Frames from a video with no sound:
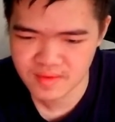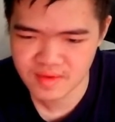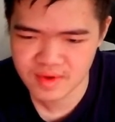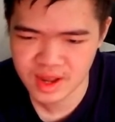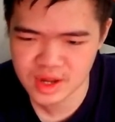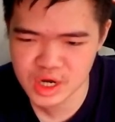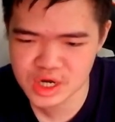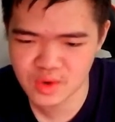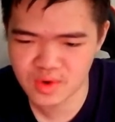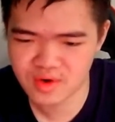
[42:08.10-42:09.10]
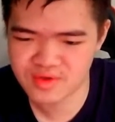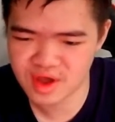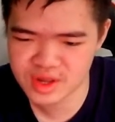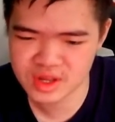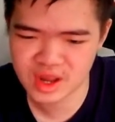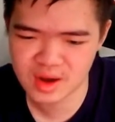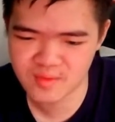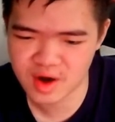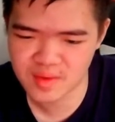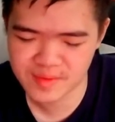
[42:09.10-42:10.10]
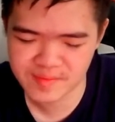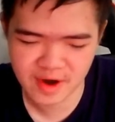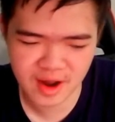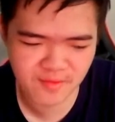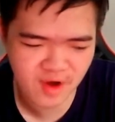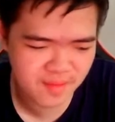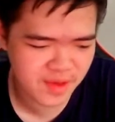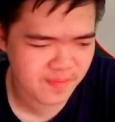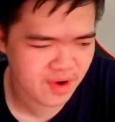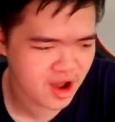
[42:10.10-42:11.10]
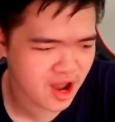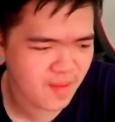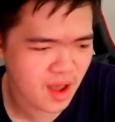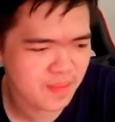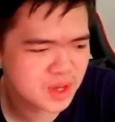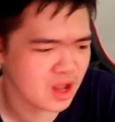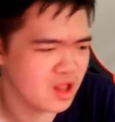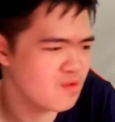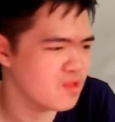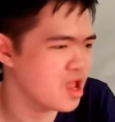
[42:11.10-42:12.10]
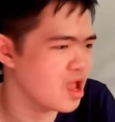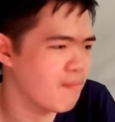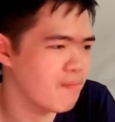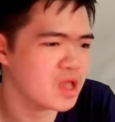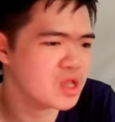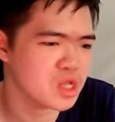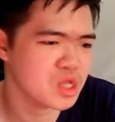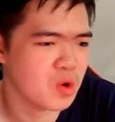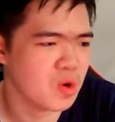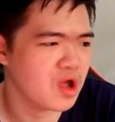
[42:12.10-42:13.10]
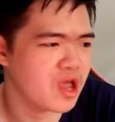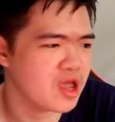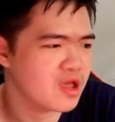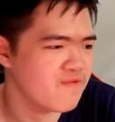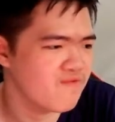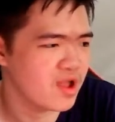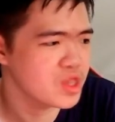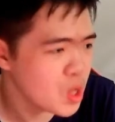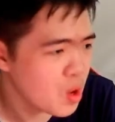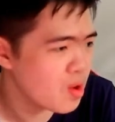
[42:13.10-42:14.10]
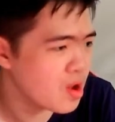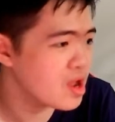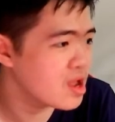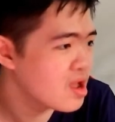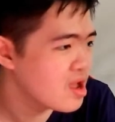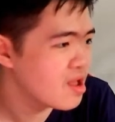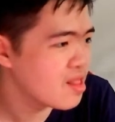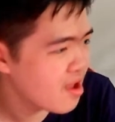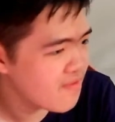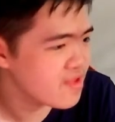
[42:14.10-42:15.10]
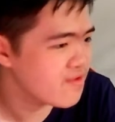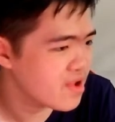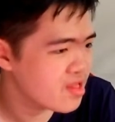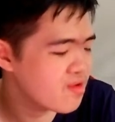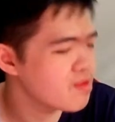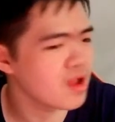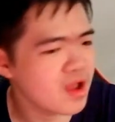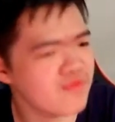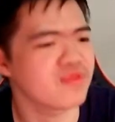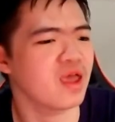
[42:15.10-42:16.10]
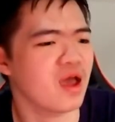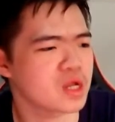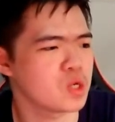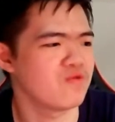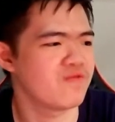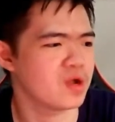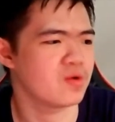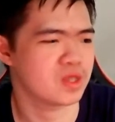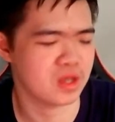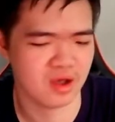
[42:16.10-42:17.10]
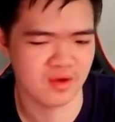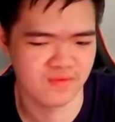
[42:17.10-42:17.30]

hey JJ, what are your thoughts on Kingdom Rodimus Prime? Rodimus Prime, absolutely amazing toy, fun toy. Love the trailer, love the actual figure itself.